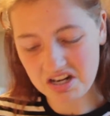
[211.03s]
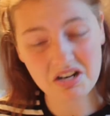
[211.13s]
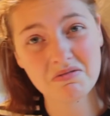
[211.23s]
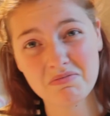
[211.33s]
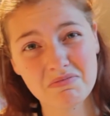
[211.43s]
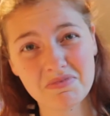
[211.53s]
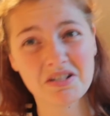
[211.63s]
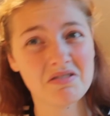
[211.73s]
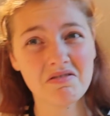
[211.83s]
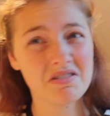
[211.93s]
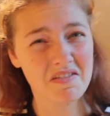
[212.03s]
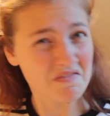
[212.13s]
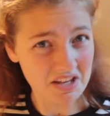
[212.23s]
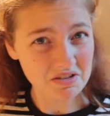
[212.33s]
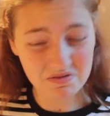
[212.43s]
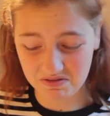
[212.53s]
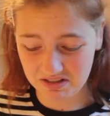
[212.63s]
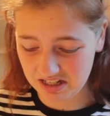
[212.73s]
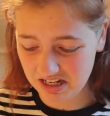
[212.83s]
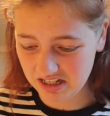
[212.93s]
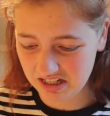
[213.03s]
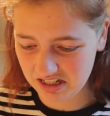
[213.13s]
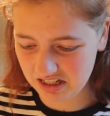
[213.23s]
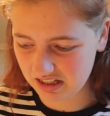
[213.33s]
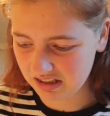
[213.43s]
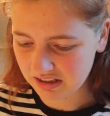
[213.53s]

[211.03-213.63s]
I don't know.